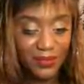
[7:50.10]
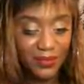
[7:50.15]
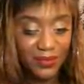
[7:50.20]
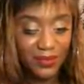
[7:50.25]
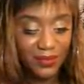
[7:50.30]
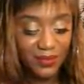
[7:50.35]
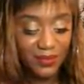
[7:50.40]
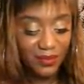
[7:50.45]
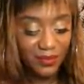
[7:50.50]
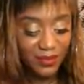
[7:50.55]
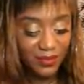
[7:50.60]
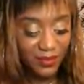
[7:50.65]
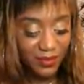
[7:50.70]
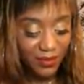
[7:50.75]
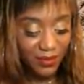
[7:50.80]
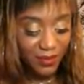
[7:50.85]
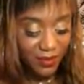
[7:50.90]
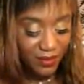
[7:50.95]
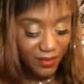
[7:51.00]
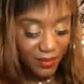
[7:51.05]

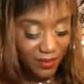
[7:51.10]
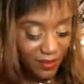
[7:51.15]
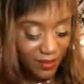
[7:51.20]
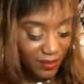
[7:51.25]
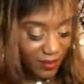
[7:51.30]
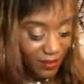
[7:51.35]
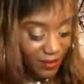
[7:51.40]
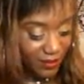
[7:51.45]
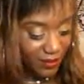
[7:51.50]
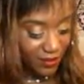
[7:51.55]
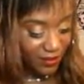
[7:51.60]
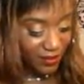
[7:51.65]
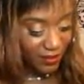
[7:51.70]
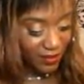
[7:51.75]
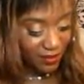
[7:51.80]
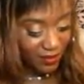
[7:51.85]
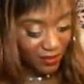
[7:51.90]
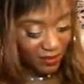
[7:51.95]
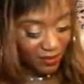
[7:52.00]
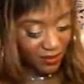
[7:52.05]

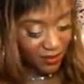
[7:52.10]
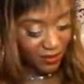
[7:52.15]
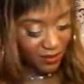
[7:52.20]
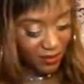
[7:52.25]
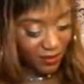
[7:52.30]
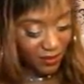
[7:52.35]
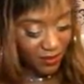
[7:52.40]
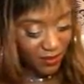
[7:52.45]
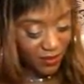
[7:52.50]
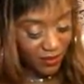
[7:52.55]
[no speech]